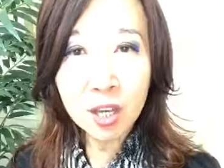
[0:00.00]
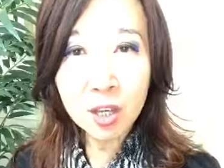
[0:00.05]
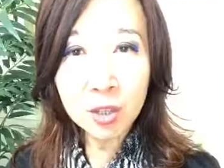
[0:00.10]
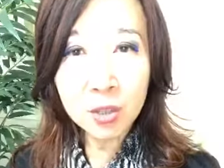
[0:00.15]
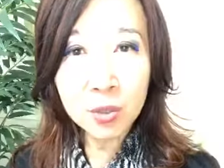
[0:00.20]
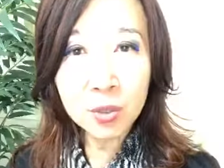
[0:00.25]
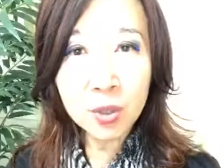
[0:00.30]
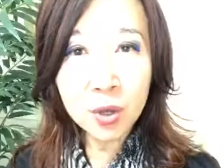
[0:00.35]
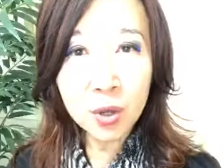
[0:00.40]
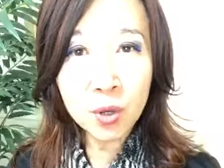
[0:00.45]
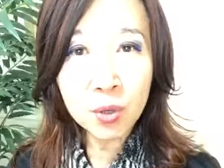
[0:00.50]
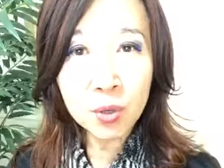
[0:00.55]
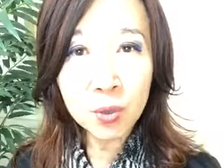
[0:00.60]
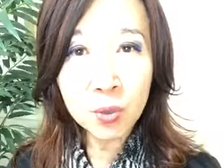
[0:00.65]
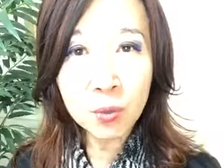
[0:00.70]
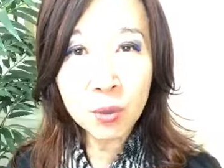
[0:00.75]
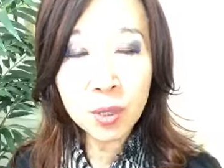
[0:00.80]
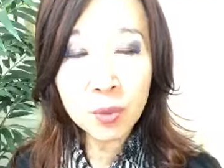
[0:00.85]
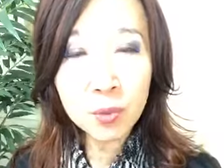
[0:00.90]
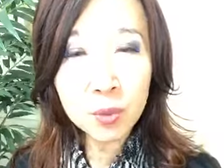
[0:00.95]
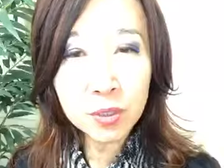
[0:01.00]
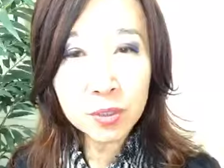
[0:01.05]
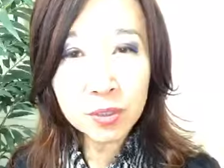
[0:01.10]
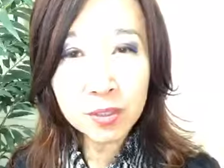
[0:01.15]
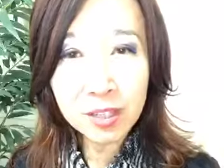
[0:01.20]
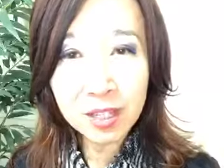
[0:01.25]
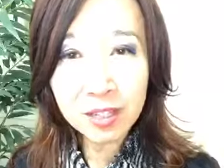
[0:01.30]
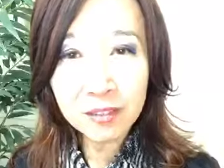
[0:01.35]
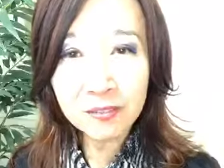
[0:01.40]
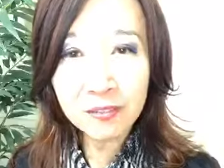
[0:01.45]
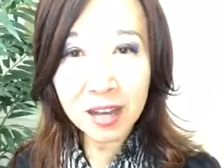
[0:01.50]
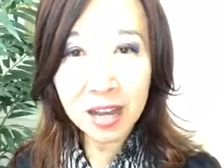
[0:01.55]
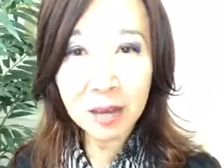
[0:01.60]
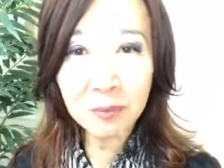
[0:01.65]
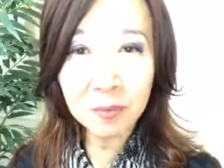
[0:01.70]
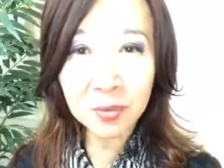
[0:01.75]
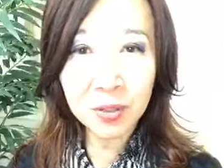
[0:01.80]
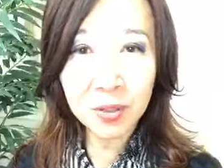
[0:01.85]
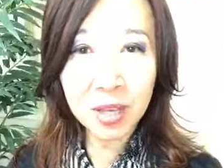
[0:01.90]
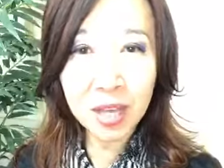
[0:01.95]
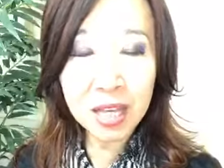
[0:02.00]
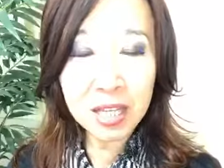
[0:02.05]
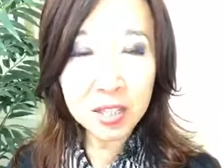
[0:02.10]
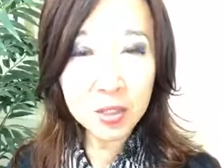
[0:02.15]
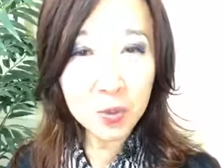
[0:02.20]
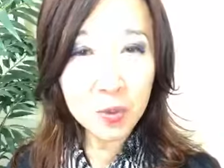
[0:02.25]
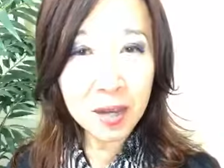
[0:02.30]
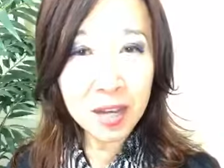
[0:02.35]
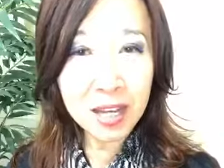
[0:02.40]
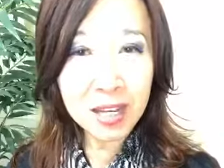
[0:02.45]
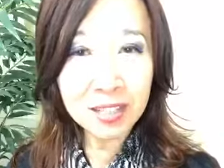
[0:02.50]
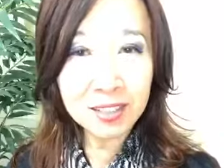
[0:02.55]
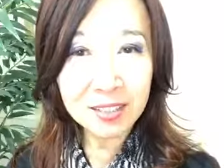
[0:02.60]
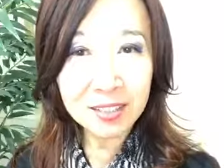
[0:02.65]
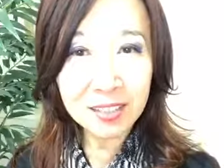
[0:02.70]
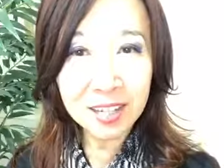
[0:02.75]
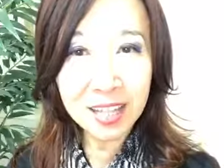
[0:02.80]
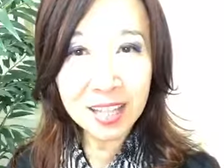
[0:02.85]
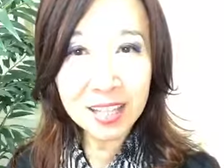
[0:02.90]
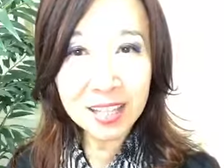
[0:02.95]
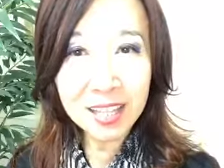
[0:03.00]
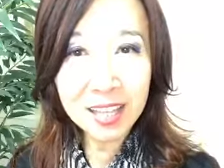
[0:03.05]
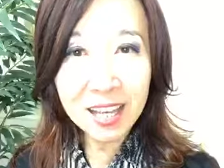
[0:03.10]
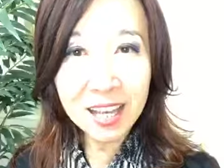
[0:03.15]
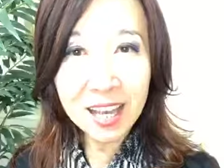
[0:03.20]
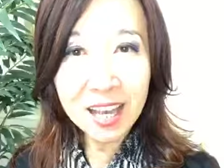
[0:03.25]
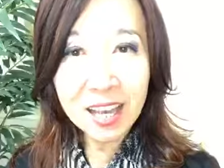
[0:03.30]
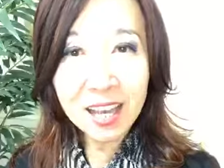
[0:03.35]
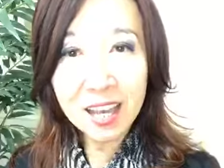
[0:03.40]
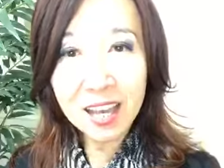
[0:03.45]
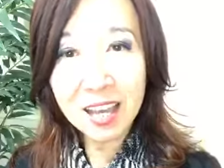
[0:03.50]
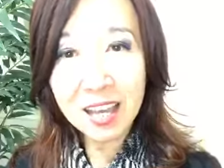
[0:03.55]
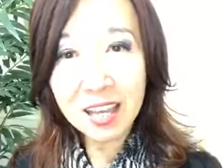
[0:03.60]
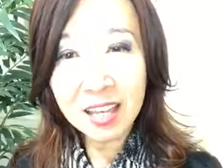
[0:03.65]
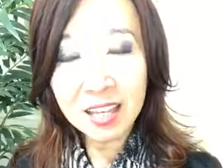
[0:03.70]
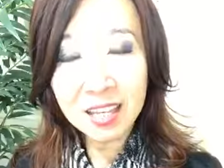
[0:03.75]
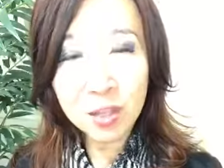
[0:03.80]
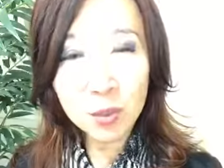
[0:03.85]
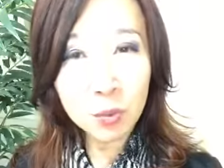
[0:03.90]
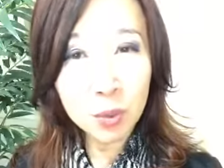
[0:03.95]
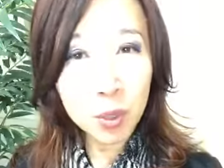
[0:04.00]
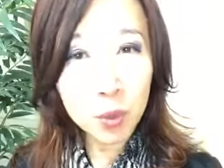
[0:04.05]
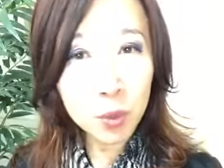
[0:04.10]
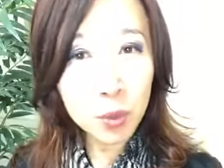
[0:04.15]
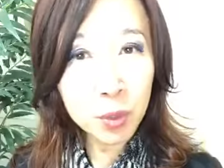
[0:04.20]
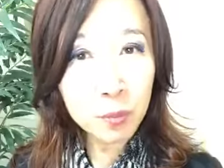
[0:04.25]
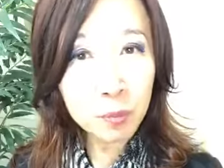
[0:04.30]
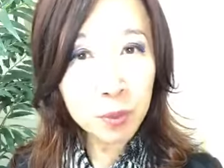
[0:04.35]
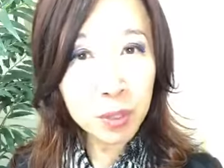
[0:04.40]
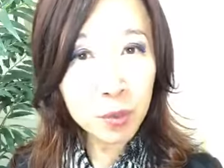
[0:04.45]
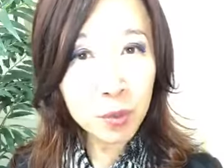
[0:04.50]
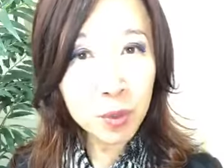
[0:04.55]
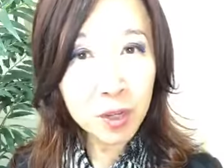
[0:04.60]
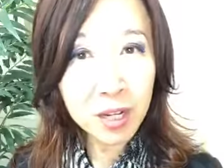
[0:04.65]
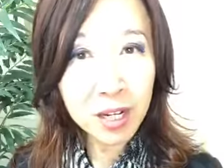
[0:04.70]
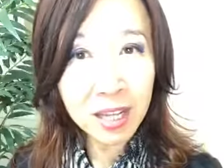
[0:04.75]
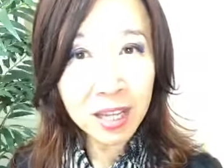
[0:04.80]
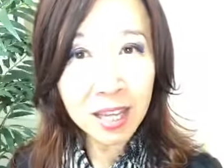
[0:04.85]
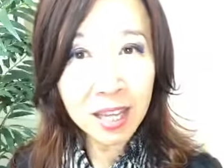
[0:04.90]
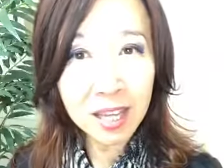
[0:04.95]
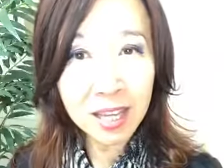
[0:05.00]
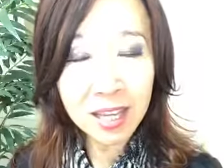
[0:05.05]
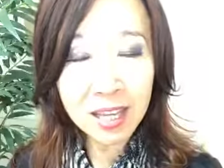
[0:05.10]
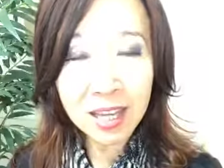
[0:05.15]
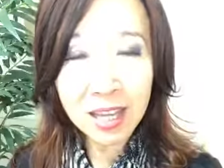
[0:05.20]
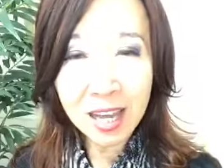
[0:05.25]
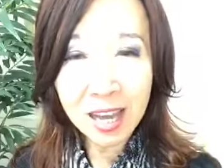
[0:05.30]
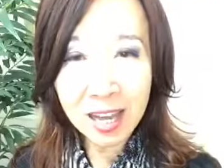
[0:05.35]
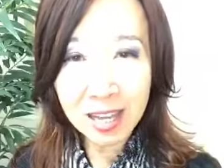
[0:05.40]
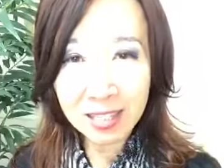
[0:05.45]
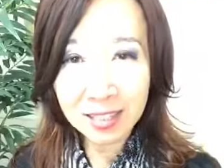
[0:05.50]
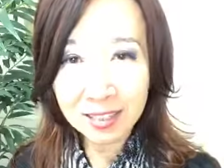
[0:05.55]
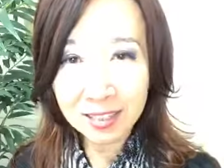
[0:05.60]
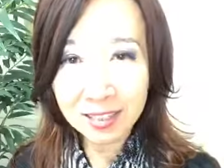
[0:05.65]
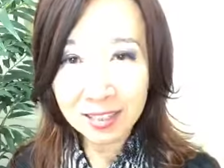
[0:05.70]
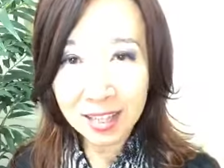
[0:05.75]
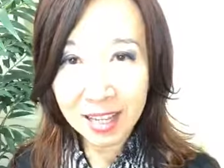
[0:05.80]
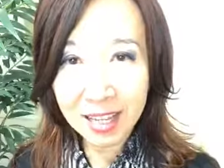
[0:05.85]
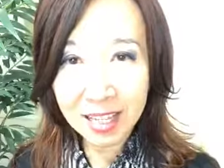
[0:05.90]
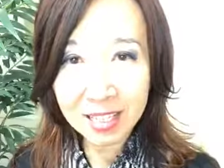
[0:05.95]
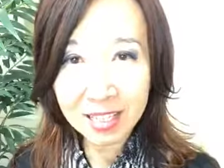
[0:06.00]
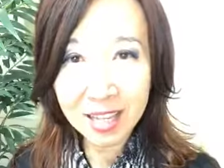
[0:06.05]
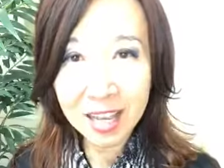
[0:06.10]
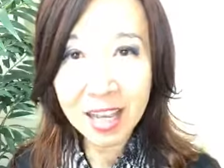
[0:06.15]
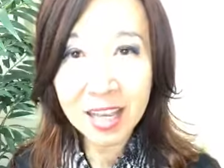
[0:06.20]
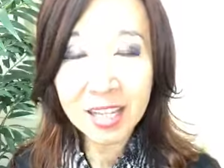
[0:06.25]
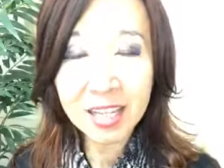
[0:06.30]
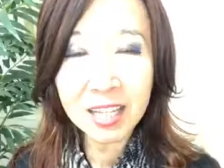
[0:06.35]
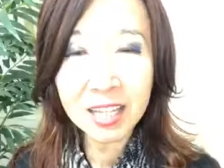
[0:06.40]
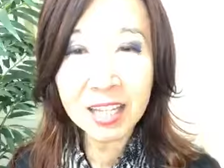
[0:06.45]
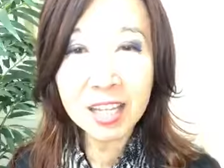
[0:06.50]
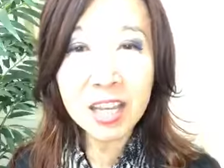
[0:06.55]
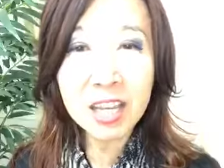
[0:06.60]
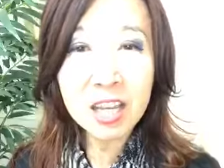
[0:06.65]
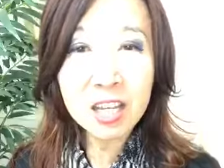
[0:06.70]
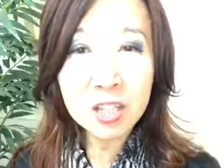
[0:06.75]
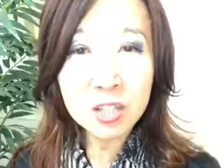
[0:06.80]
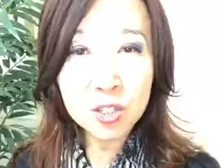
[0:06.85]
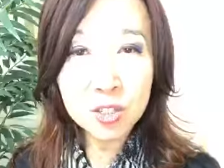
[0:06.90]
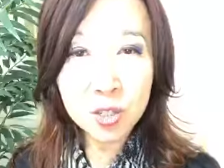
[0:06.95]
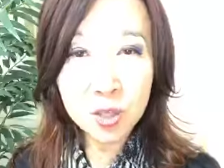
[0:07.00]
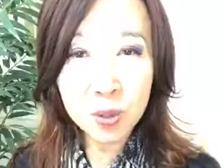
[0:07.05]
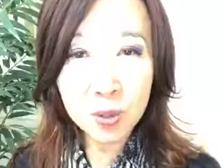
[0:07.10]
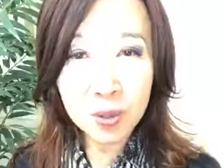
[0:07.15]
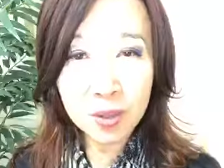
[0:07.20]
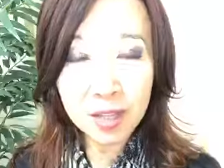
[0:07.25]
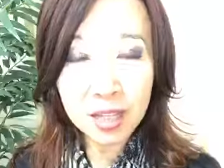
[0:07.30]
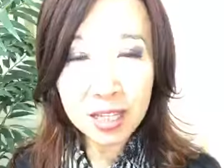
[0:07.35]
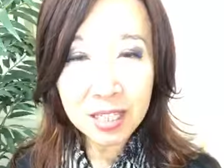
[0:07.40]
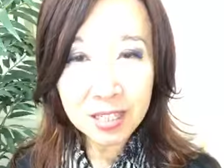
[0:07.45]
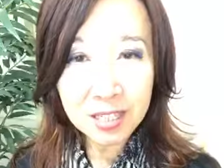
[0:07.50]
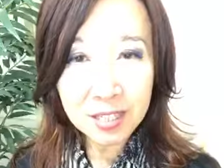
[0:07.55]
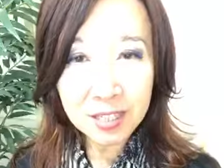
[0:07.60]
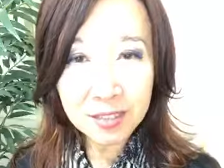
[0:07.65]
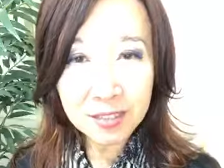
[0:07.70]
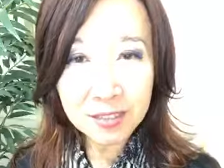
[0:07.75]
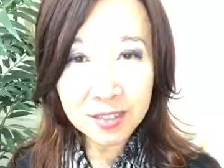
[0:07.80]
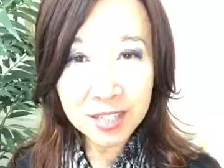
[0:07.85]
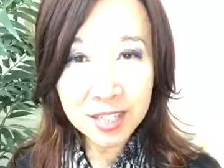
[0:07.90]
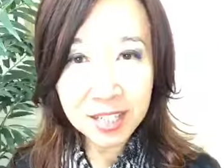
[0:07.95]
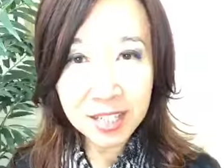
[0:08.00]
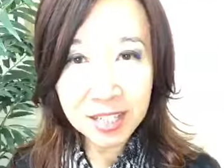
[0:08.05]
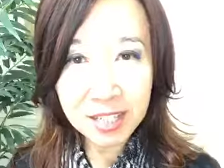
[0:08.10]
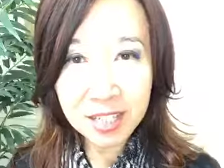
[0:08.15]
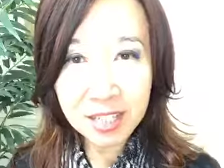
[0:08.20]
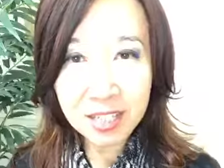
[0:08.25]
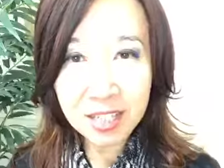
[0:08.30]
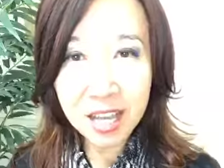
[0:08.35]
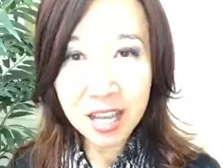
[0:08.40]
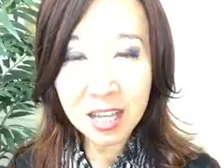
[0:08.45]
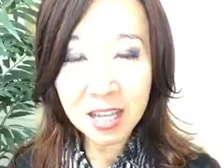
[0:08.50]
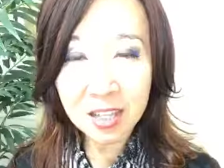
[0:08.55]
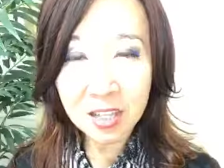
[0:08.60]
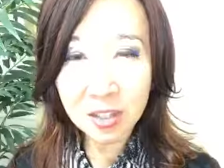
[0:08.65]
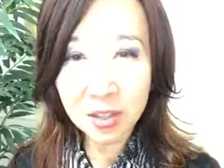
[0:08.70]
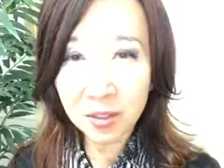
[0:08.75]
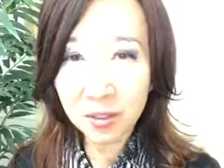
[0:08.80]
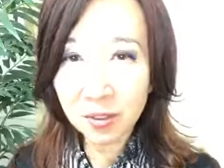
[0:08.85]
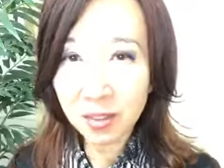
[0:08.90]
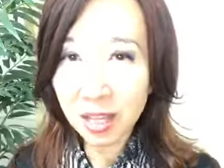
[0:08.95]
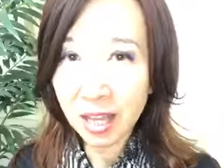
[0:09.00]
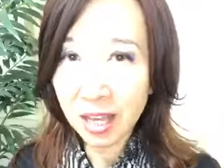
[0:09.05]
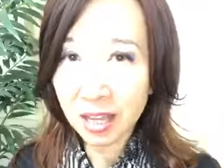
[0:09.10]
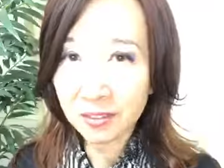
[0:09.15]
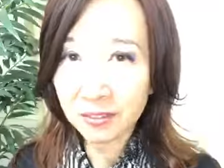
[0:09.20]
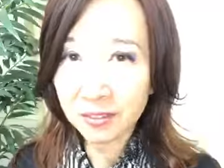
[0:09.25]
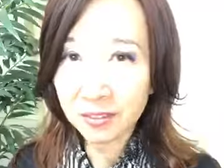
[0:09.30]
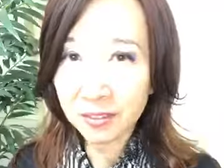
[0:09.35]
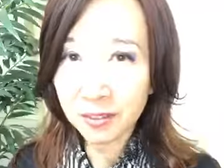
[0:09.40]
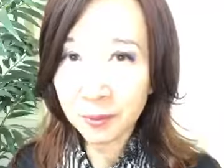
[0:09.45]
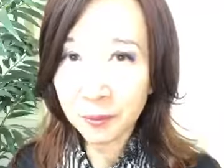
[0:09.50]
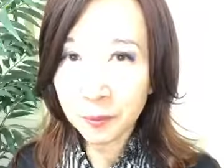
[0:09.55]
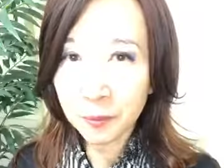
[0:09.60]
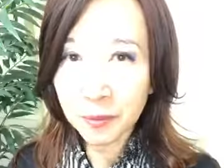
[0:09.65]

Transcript: You know, we would live up to age 100 and we will be working until age 80. So let's redesign your life.